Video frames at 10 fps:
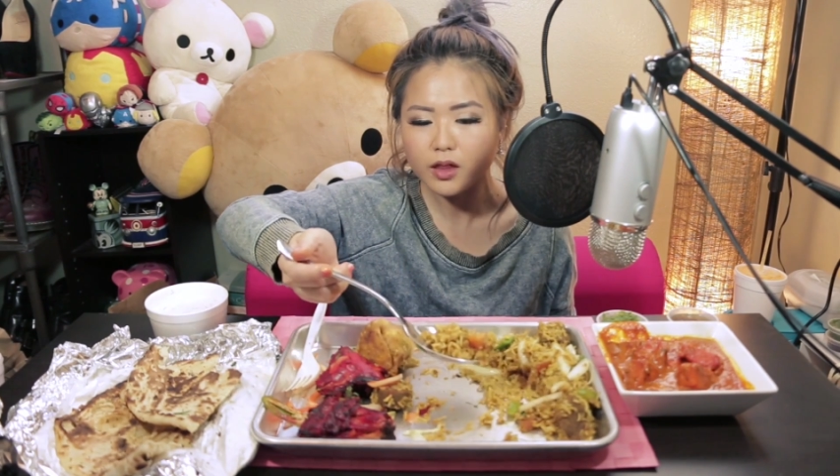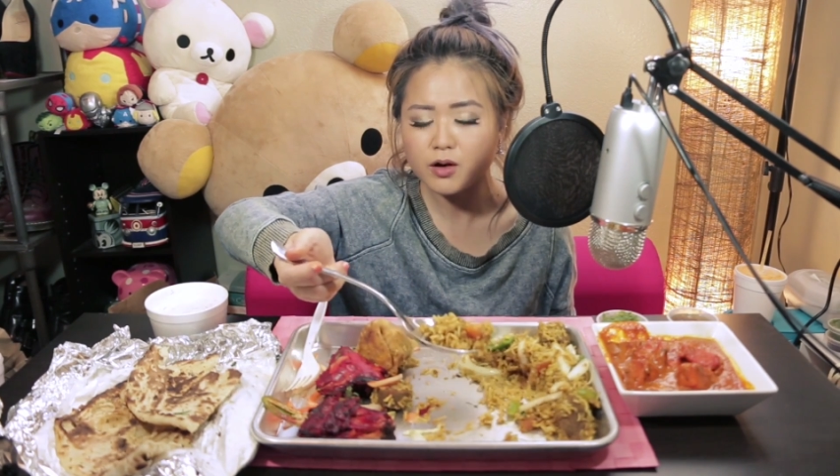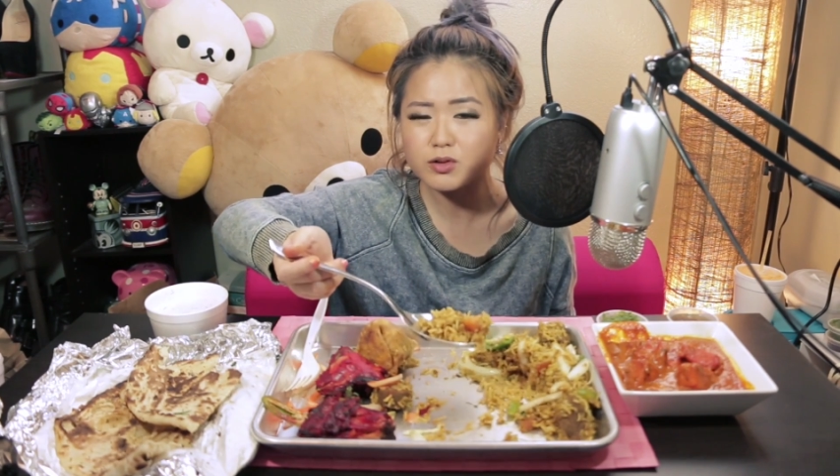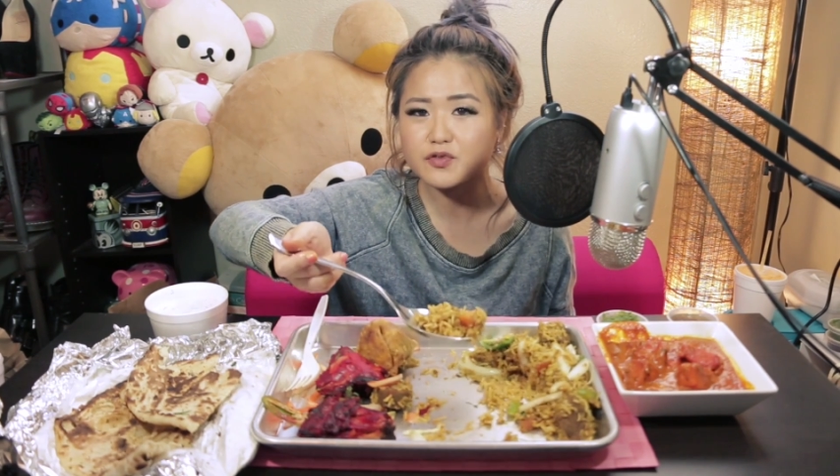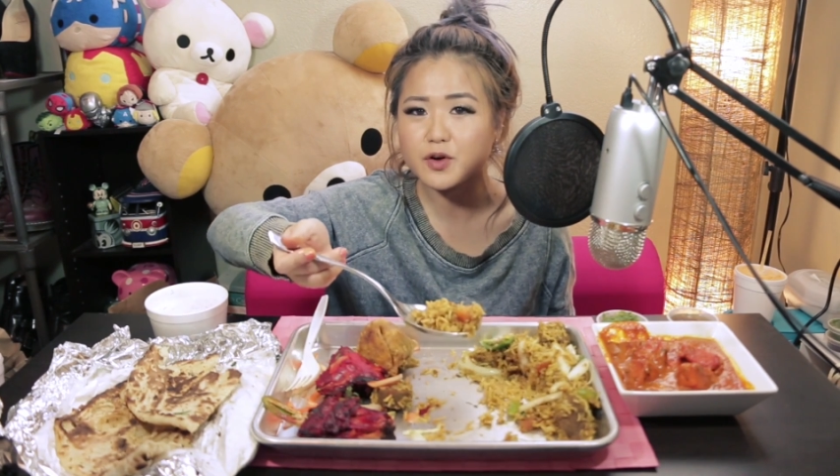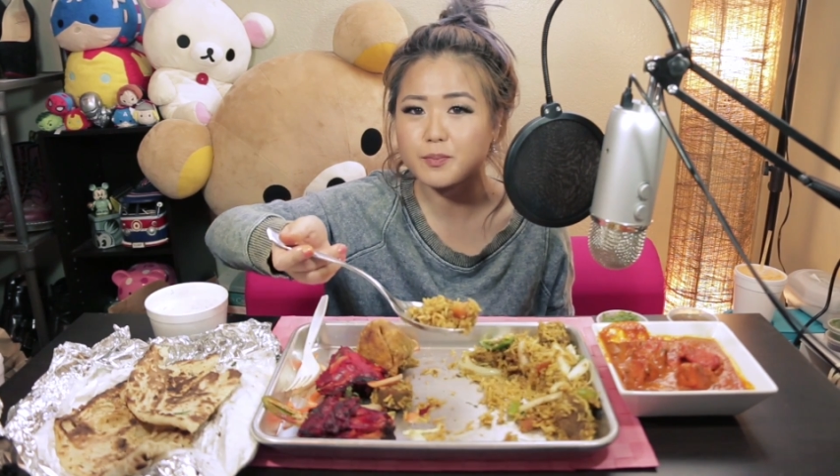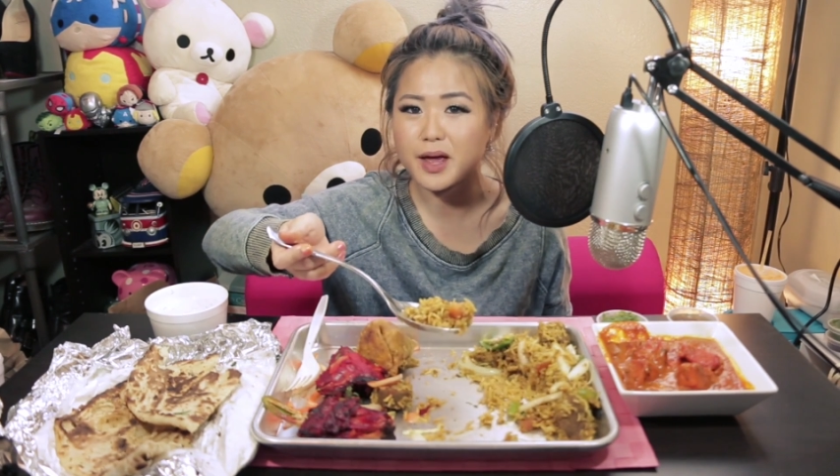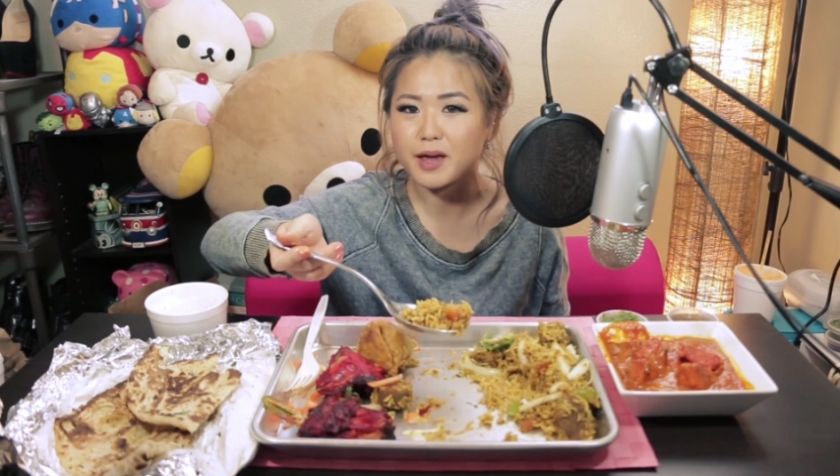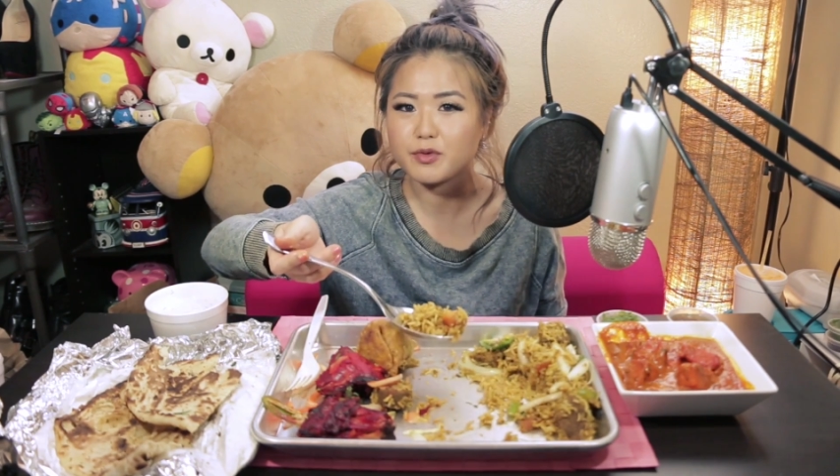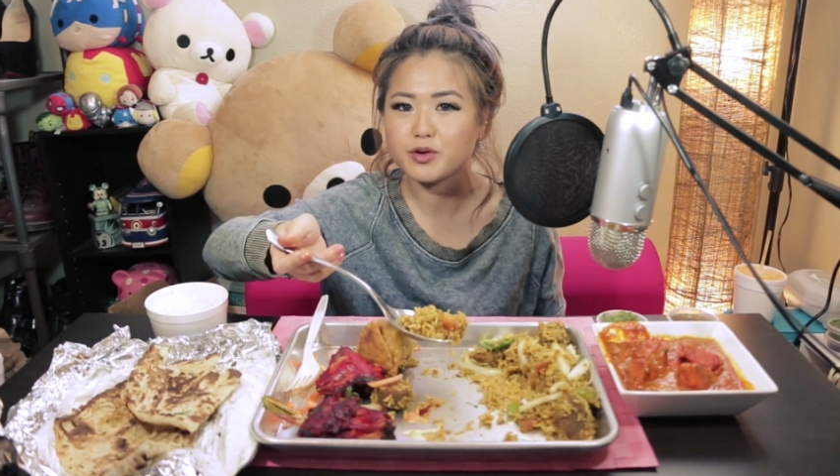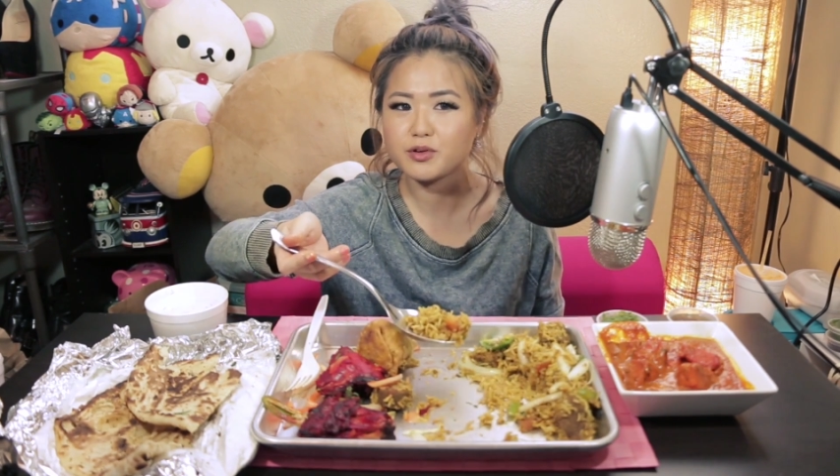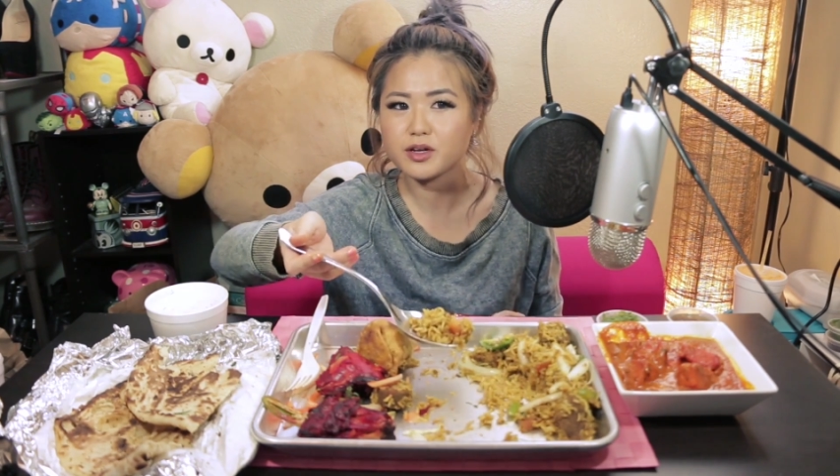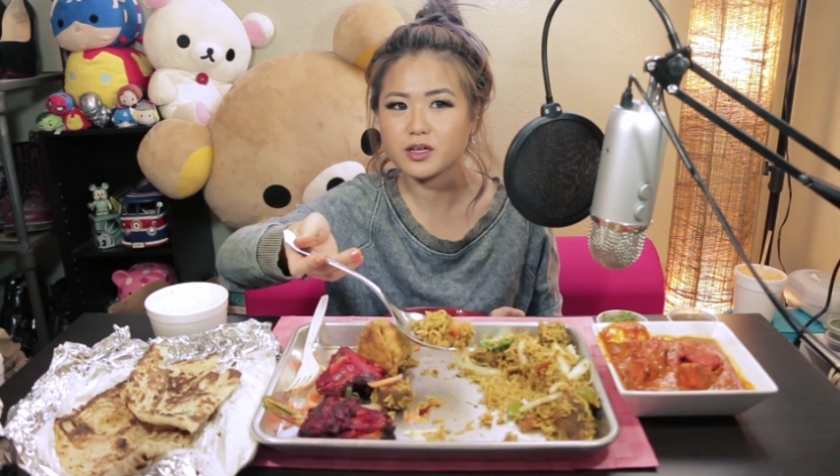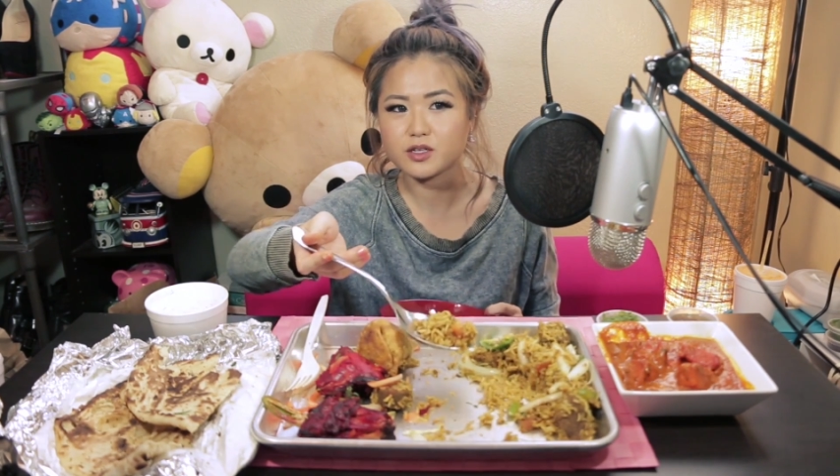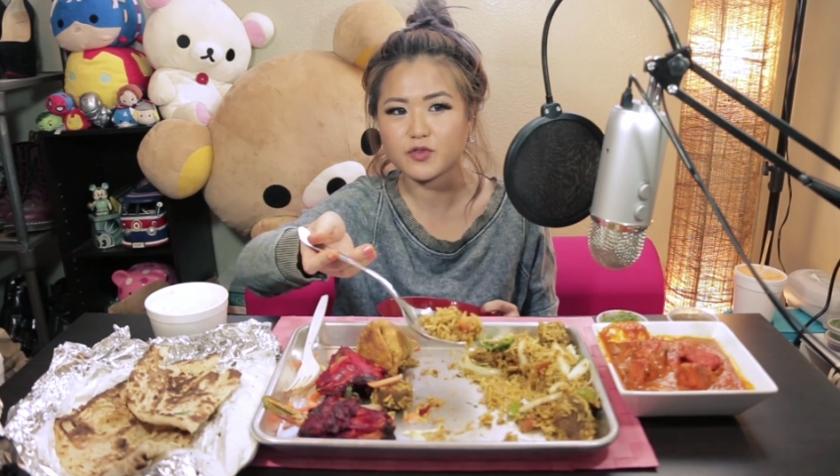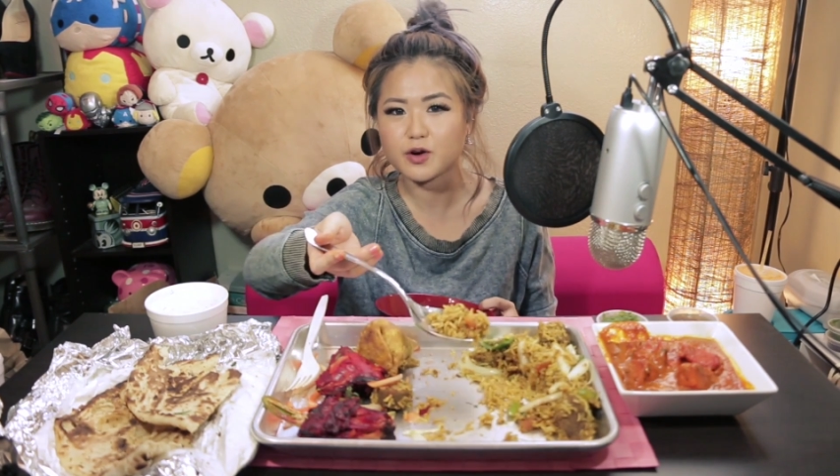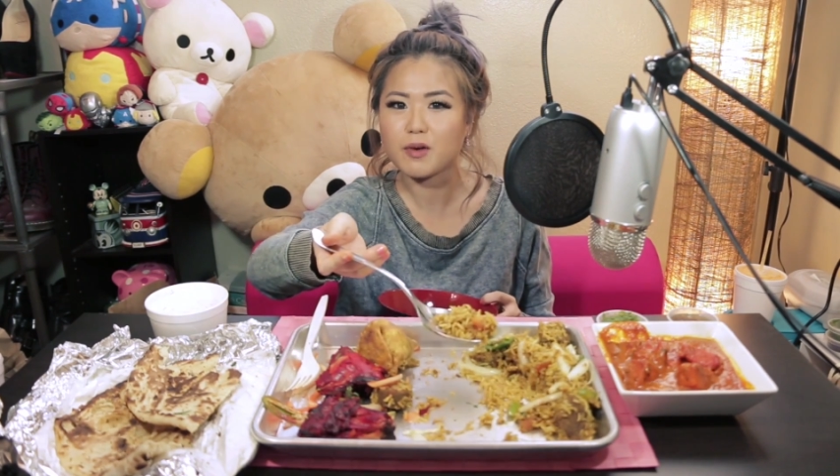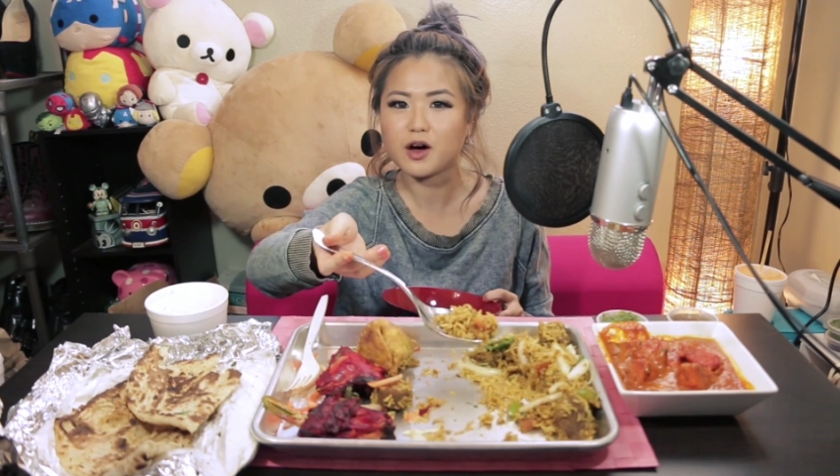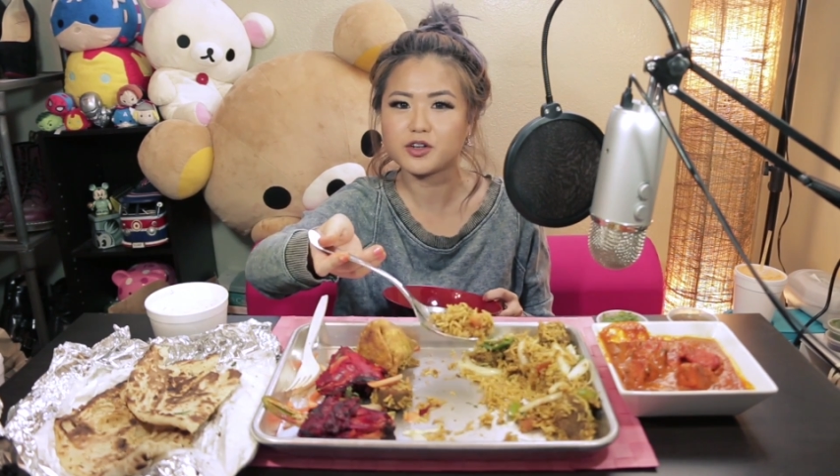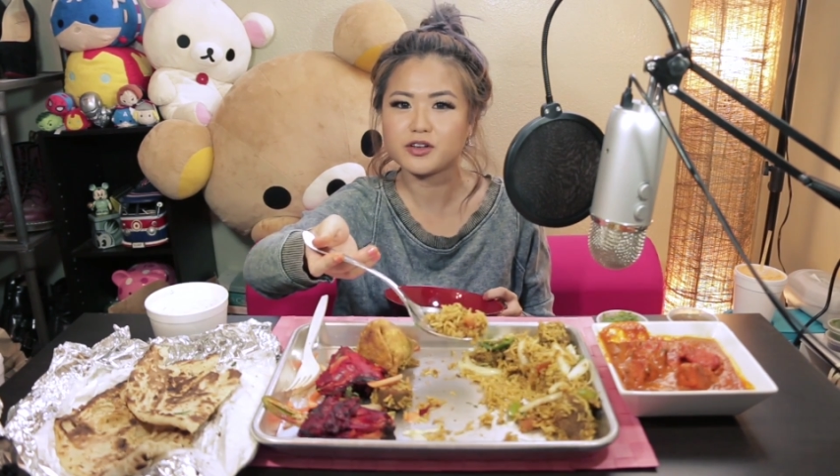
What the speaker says: It was for Baymoon. It's for Model